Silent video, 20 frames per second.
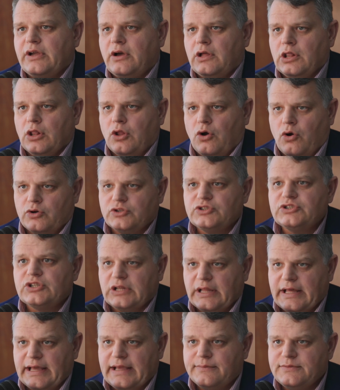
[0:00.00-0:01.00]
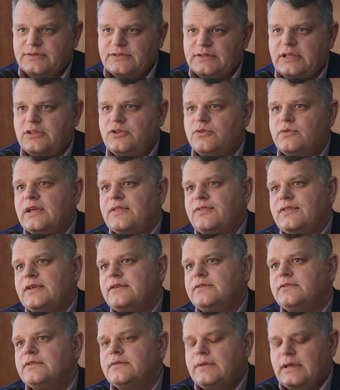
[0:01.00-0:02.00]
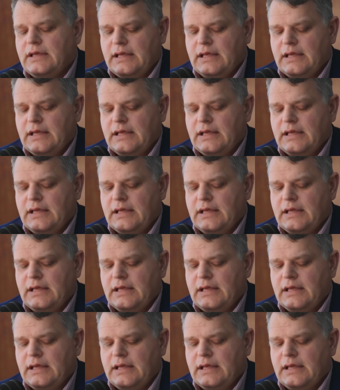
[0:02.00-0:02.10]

on large claims that you get these,